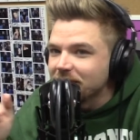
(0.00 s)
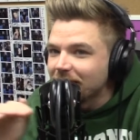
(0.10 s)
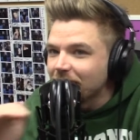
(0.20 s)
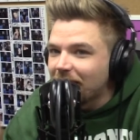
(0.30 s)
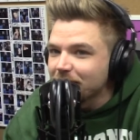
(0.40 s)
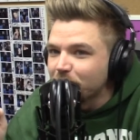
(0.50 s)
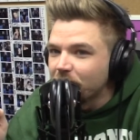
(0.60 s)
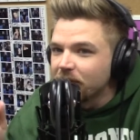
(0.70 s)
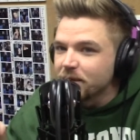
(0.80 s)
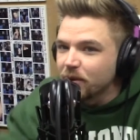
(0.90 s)
It's like a glass
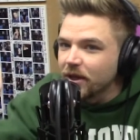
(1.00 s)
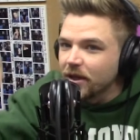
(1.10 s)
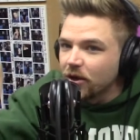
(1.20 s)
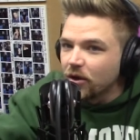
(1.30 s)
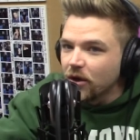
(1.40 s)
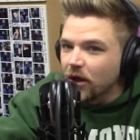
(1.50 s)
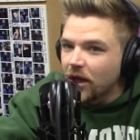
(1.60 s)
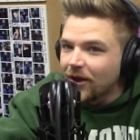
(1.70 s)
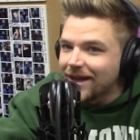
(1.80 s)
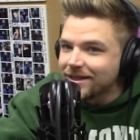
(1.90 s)
butter dish with a little
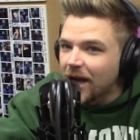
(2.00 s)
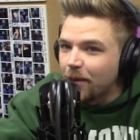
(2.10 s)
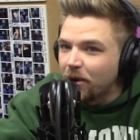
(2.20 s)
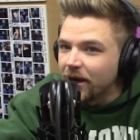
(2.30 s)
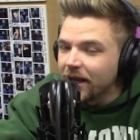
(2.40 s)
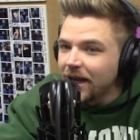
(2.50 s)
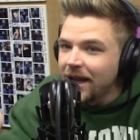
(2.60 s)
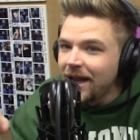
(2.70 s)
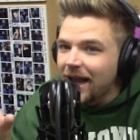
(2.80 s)
a glass top on it.